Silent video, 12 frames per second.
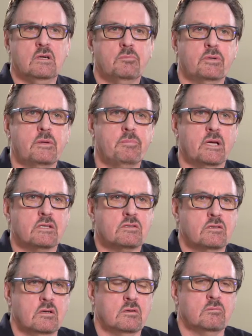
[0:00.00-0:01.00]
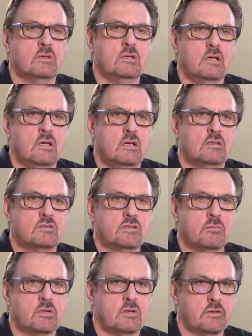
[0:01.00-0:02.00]
Our brake pads come
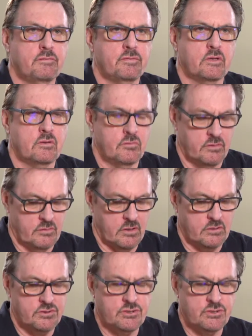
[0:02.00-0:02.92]
similarly fitted with our